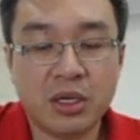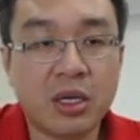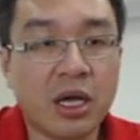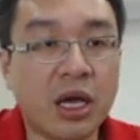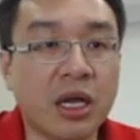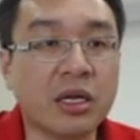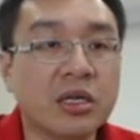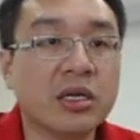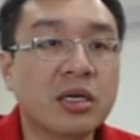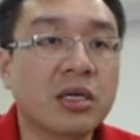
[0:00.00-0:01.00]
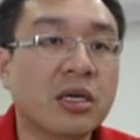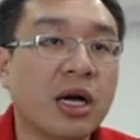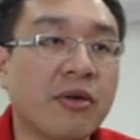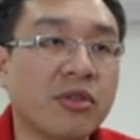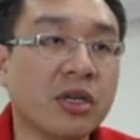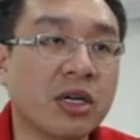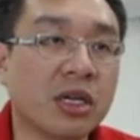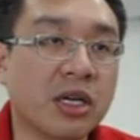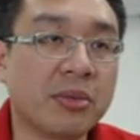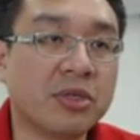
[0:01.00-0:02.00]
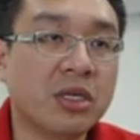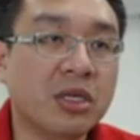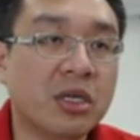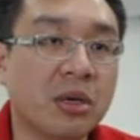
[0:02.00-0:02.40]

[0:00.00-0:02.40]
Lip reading: and here after the capture, the